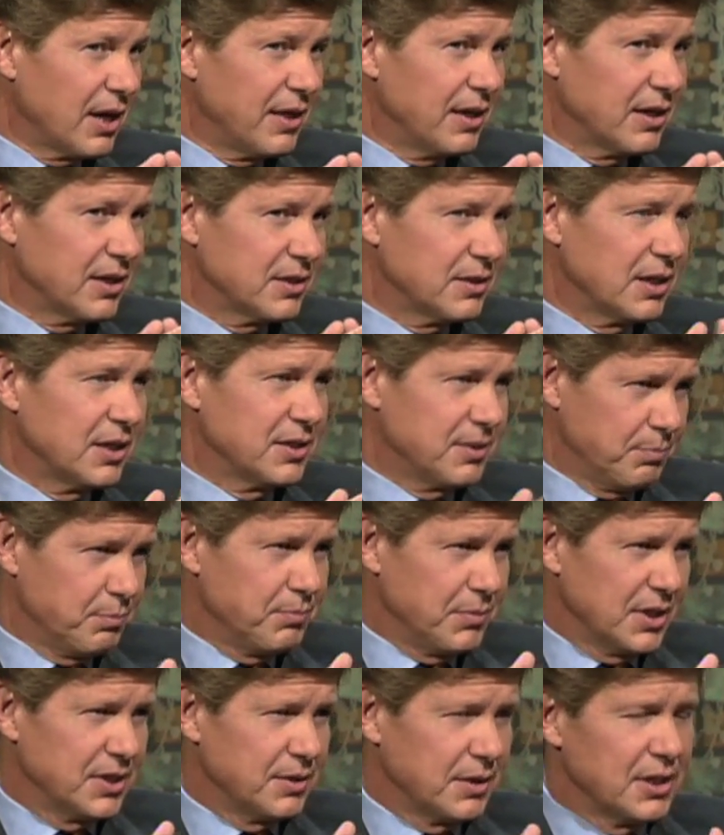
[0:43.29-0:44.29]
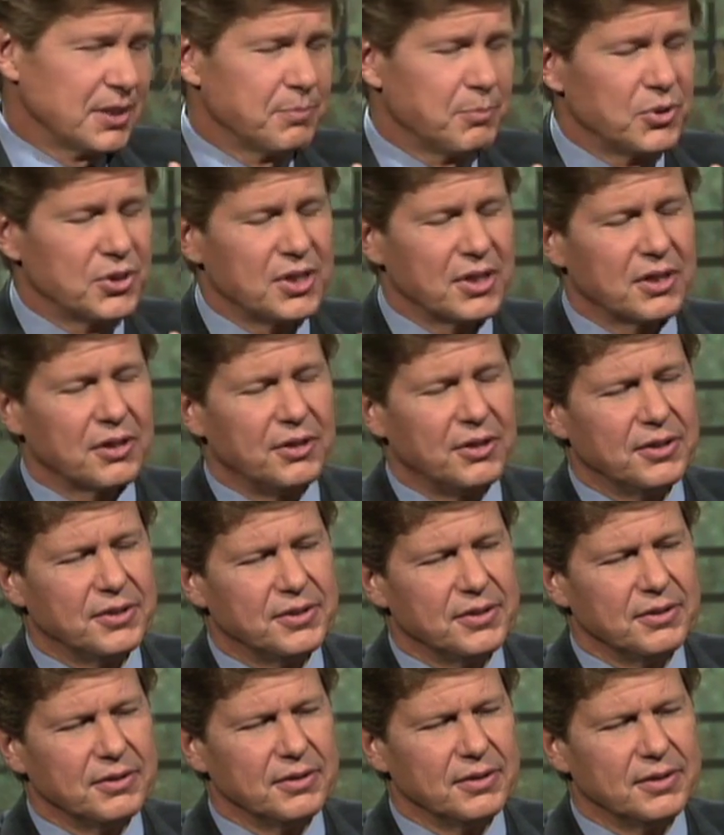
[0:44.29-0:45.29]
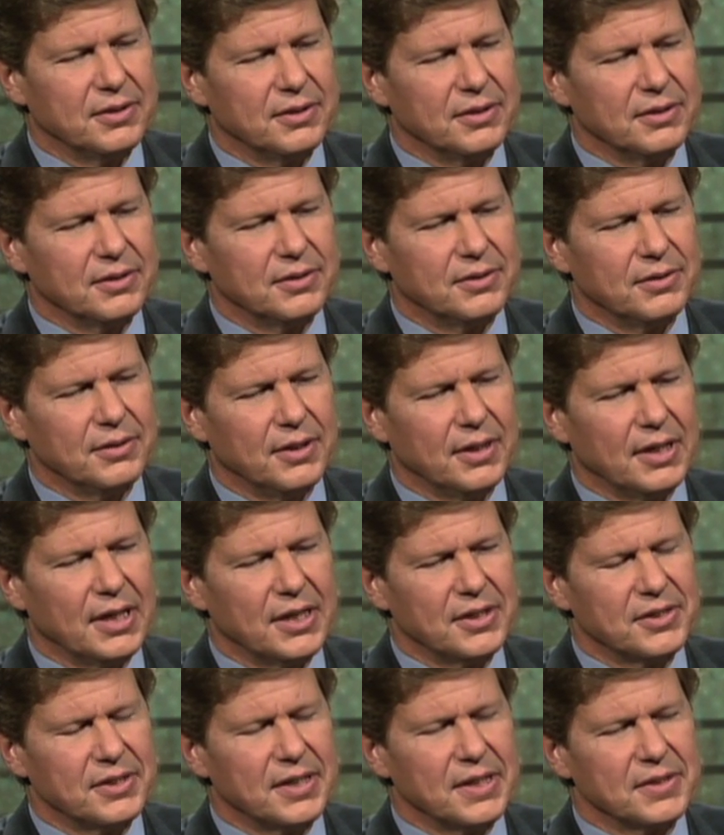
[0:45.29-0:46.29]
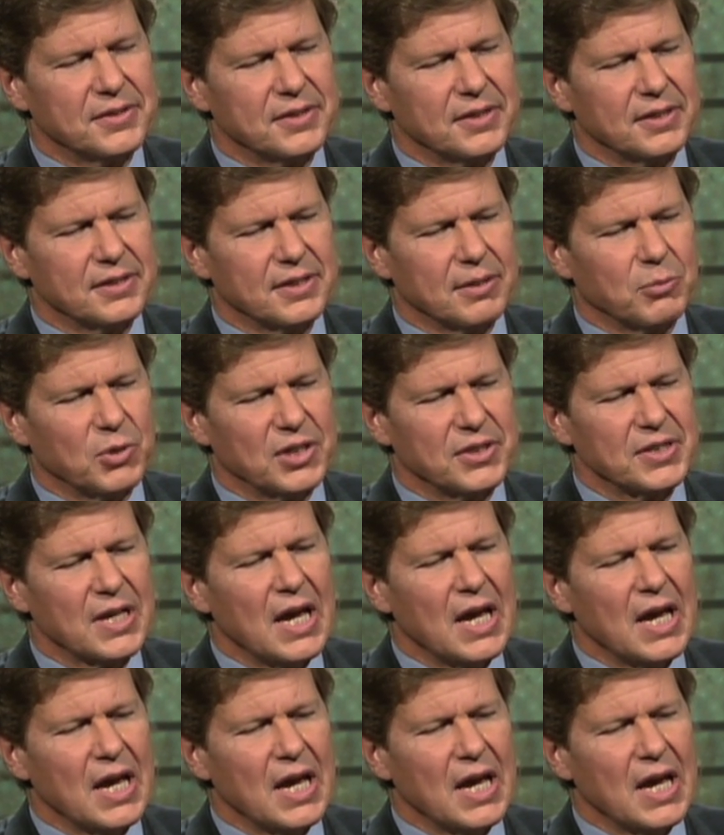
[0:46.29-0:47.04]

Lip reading: I think, is particular to the United States in some ways.